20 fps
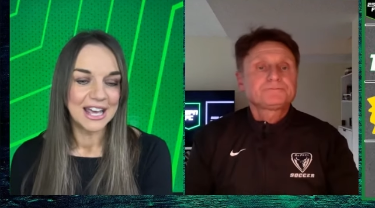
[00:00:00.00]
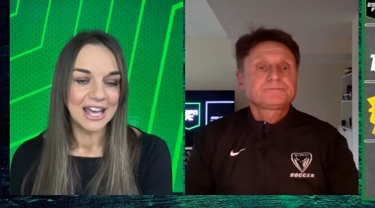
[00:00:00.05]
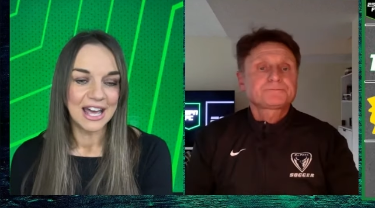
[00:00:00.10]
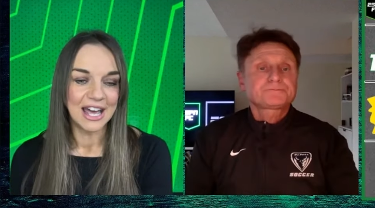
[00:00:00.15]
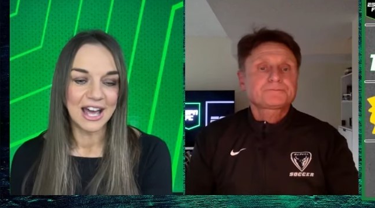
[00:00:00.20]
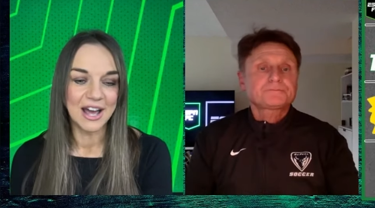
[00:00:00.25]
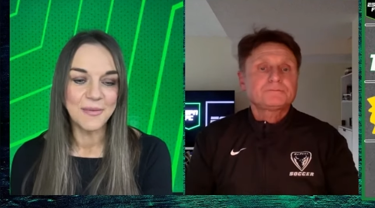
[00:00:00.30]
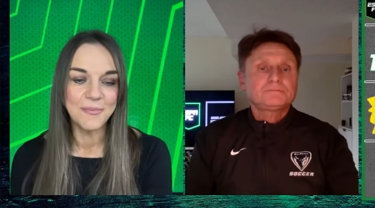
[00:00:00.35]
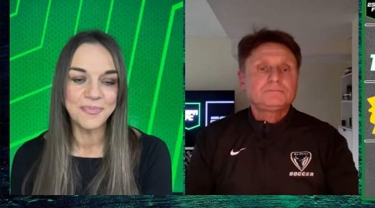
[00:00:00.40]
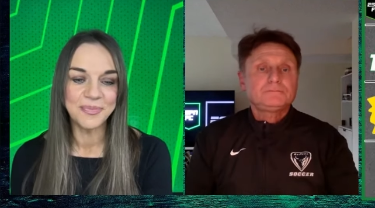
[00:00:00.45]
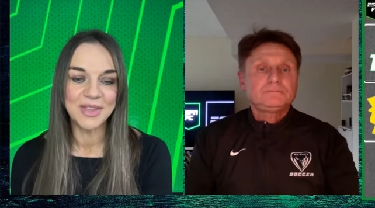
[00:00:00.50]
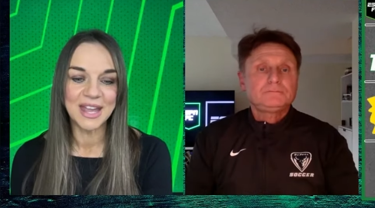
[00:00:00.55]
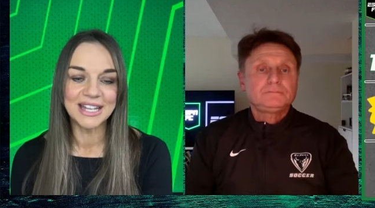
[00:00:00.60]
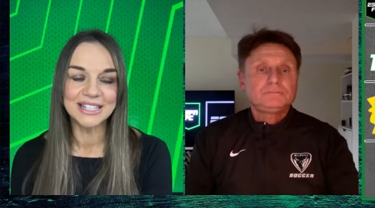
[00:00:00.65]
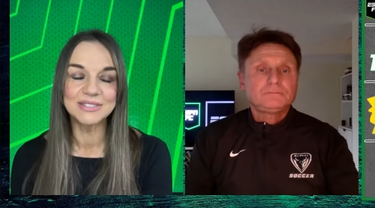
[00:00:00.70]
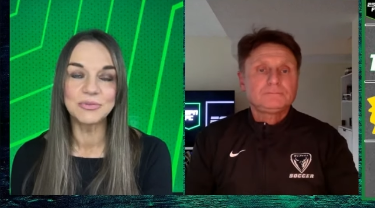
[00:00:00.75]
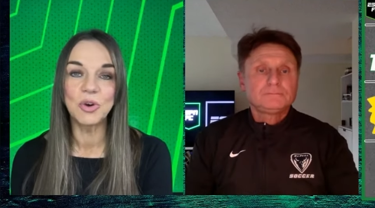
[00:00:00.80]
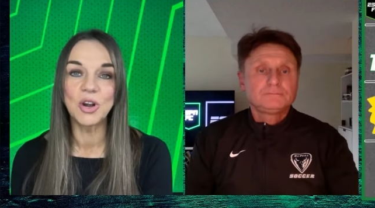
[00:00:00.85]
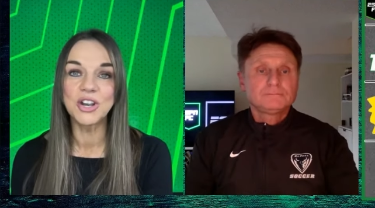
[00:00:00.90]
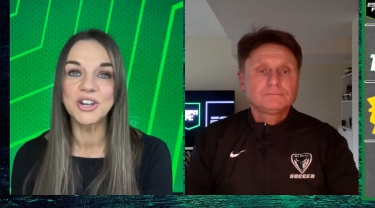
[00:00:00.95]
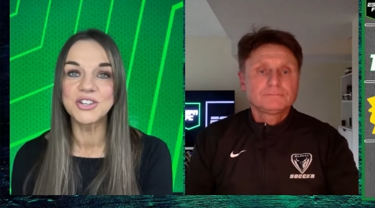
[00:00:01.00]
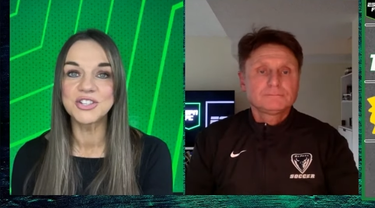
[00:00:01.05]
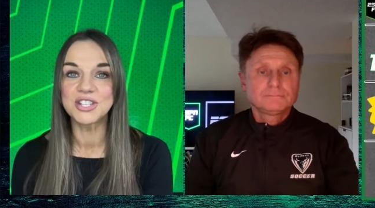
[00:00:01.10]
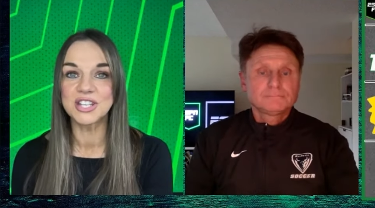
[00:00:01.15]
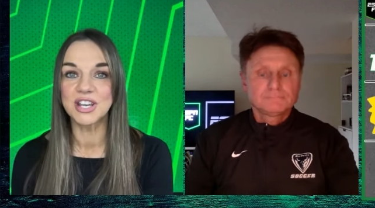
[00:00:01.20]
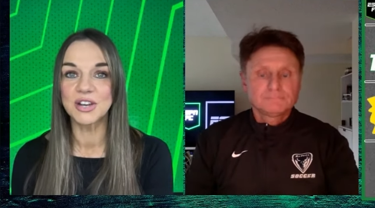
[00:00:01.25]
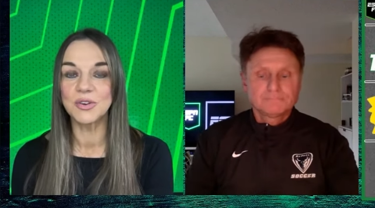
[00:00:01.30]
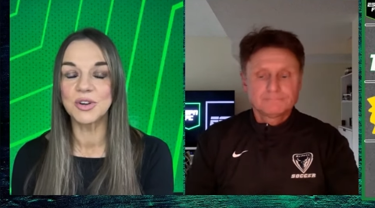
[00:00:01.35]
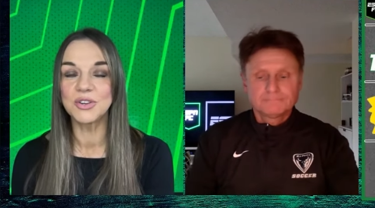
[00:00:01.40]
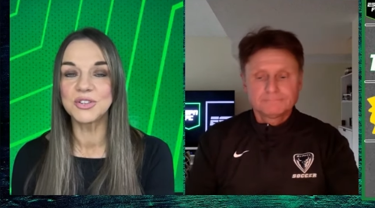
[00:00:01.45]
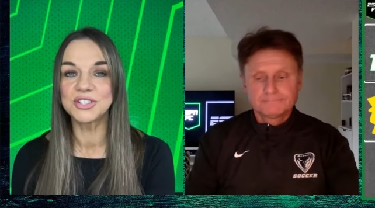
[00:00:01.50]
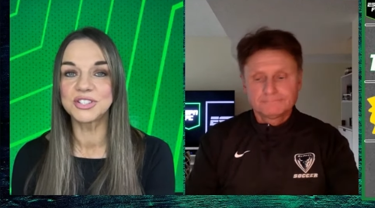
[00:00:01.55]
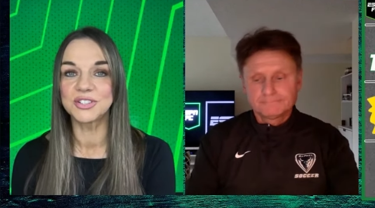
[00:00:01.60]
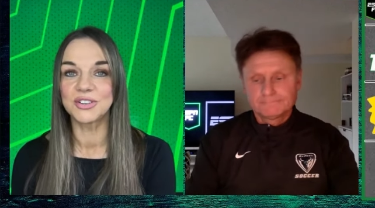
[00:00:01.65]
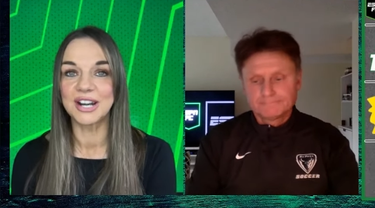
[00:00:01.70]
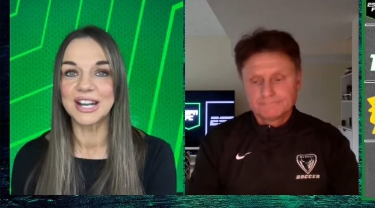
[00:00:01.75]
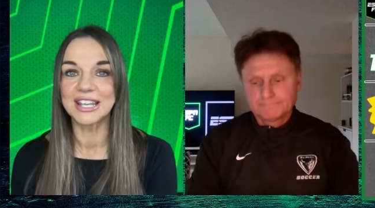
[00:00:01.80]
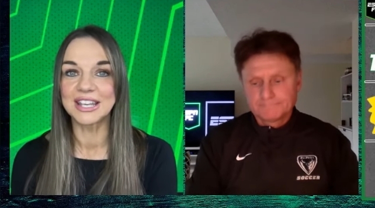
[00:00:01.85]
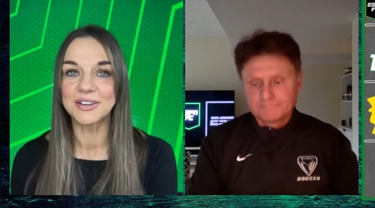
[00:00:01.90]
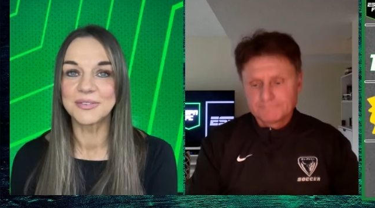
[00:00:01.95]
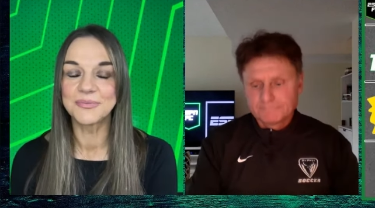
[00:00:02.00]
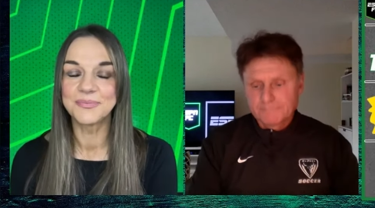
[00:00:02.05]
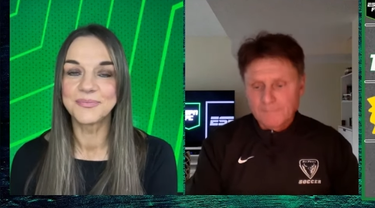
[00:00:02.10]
Speaker 1: That's one and two. Who's three?